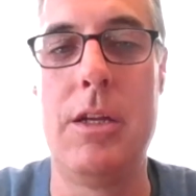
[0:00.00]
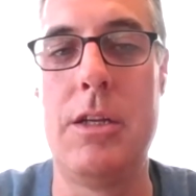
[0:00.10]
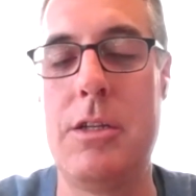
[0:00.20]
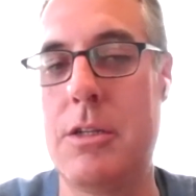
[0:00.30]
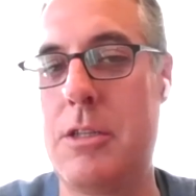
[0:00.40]

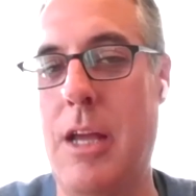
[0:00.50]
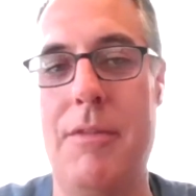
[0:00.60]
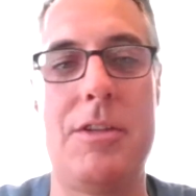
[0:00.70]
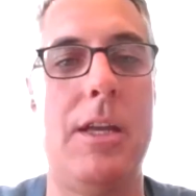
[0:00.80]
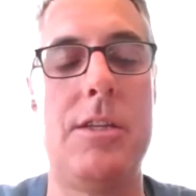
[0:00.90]
to just have
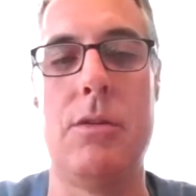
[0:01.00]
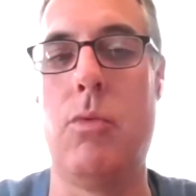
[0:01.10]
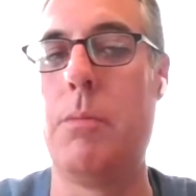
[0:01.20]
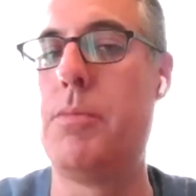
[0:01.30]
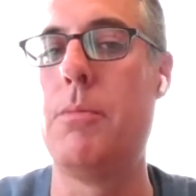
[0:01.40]
a sense of
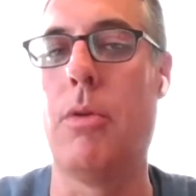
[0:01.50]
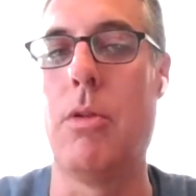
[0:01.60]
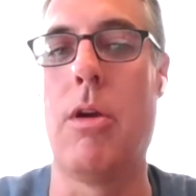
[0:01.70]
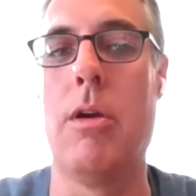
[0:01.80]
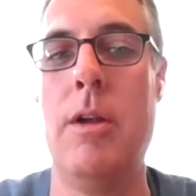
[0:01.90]
what people
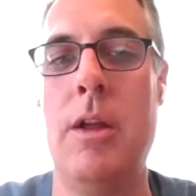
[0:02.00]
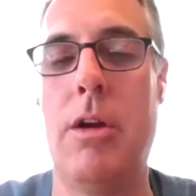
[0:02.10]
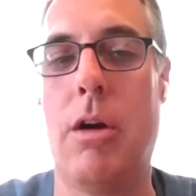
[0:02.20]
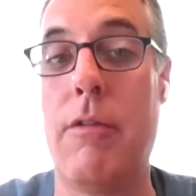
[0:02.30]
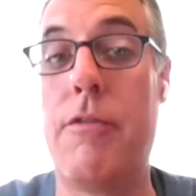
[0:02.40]
are
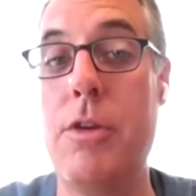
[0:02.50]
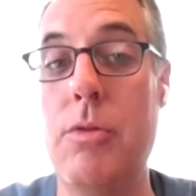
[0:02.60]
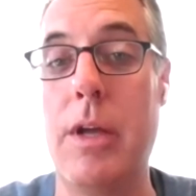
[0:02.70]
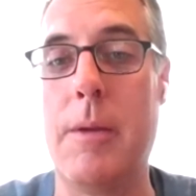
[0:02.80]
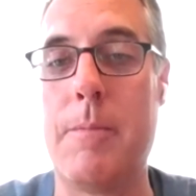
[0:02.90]

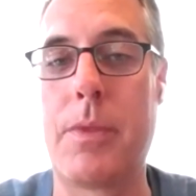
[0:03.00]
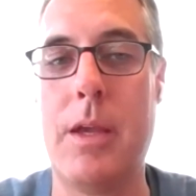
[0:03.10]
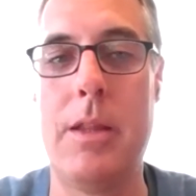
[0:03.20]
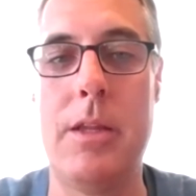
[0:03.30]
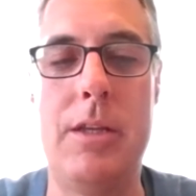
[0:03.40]
viewing
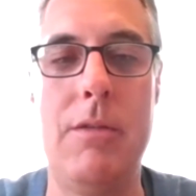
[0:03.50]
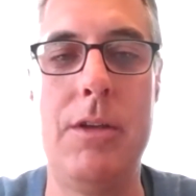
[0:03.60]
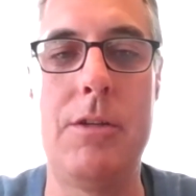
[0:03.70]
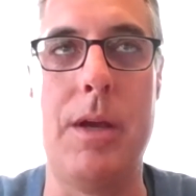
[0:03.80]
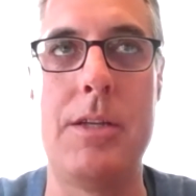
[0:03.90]
in the
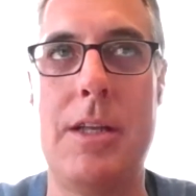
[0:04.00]
TV space.